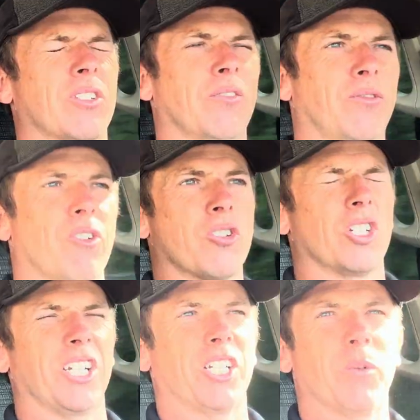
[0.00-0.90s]

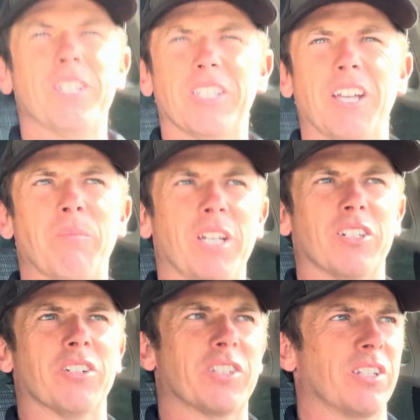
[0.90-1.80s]
unfortunately 28
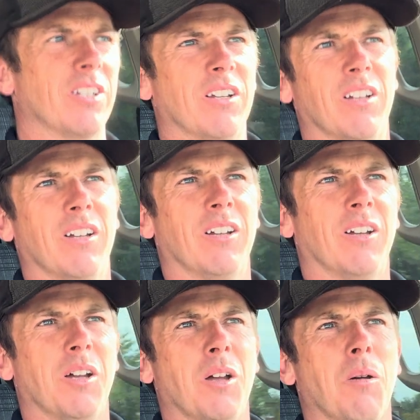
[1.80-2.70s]
meters
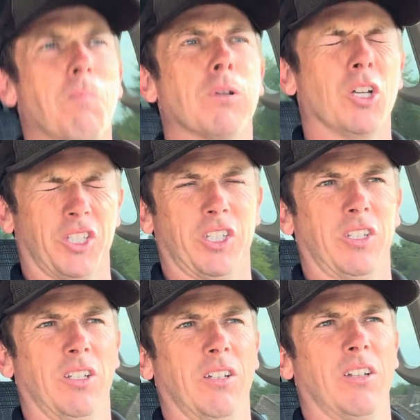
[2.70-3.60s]

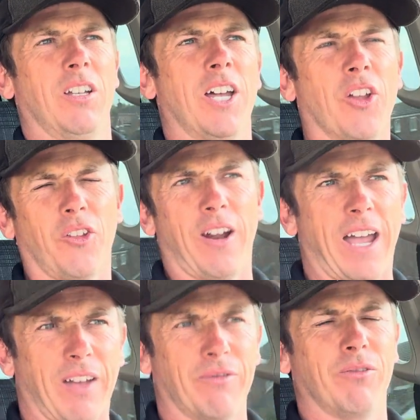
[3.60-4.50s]
plus another
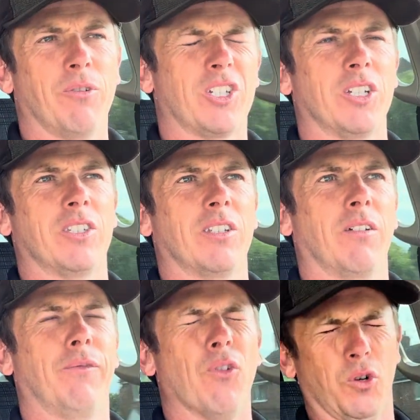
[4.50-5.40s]
half, which is
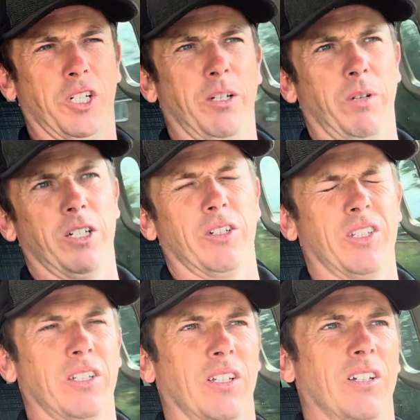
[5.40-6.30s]
14
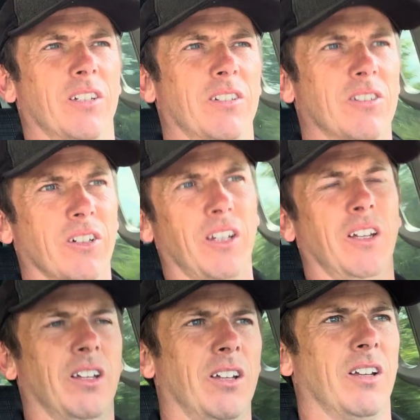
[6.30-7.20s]
meters. Okay?
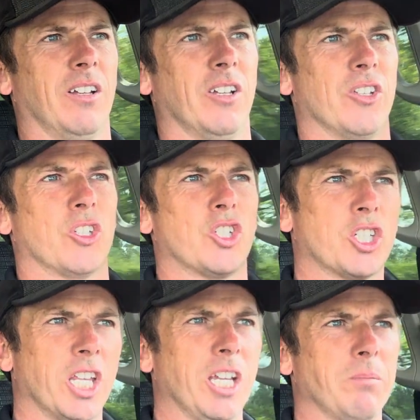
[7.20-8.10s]
So
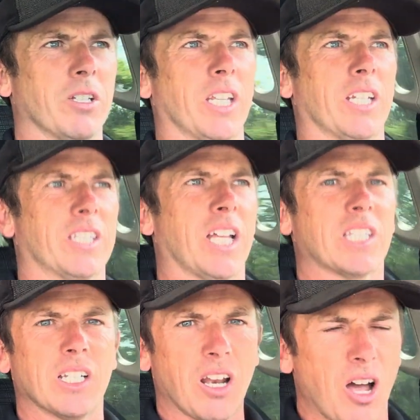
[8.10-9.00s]
just think about that.
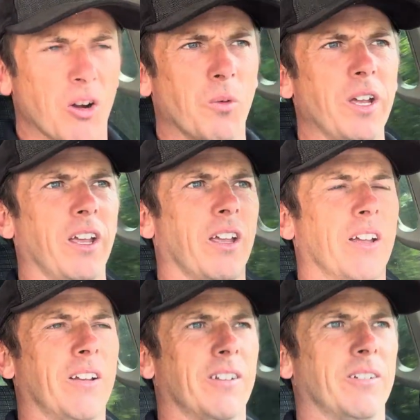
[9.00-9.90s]
That's a long way.
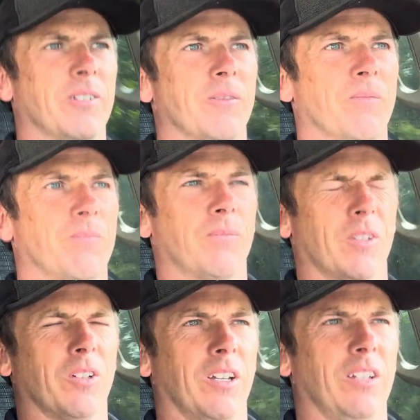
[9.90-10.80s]

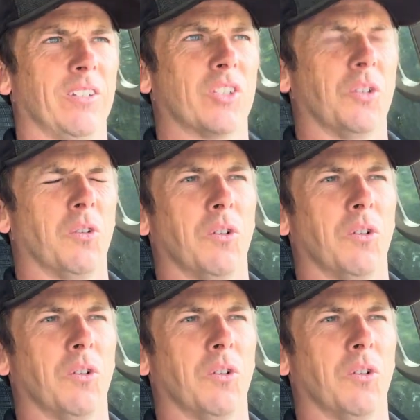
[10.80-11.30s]
Okay? So